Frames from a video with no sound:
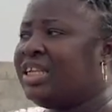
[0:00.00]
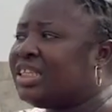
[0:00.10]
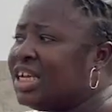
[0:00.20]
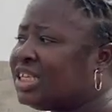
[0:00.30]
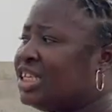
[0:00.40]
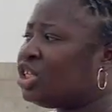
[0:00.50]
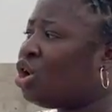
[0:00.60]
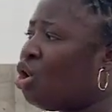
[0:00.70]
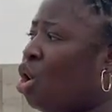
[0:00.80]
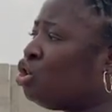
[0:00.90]
This is
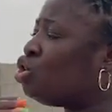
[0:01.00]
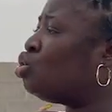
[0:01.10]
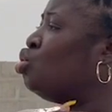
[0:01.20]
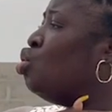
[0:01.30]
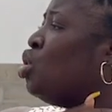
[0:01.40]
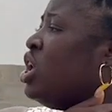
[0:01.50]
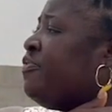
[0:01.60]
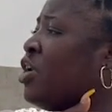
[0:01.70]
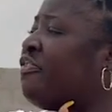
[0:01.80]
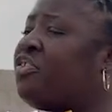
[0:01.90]
close to,
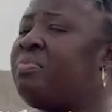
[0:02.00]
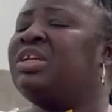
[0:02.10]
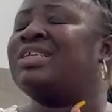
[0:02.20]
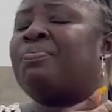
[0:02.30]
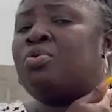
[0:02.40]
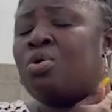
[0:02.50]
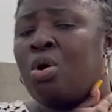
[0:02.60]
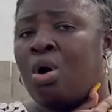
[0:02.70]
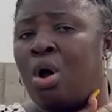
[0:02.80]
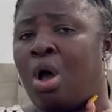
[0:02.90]
if you are from Ijebu
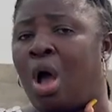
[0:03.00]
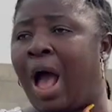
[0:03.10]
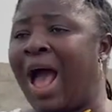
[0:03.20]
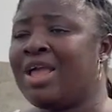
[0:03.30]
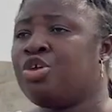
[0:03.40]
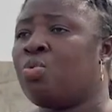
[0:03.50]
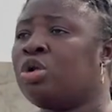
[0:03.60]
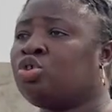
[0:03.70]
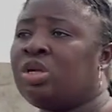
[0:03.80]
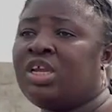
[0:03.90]
and you
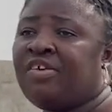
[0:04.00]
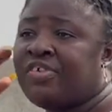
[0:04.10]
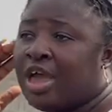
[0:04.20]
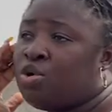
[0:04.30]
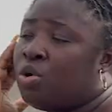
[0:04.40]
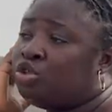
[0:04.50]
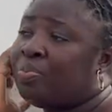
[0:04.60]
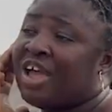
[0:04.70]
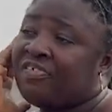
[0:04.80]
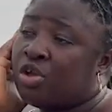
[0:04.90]
want to live here, you want to
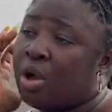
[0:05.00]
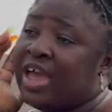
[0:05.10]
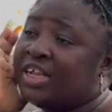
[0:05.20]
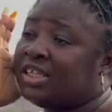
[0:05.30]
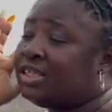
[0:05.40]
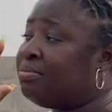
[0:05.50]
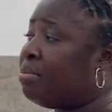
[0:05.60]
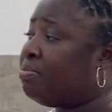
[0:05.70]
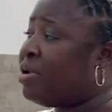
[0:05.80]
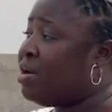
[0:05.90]
buy for your aged
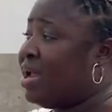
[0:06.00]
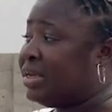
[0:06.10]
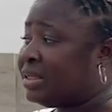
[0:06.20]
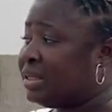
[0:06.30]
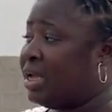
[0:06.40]
parents,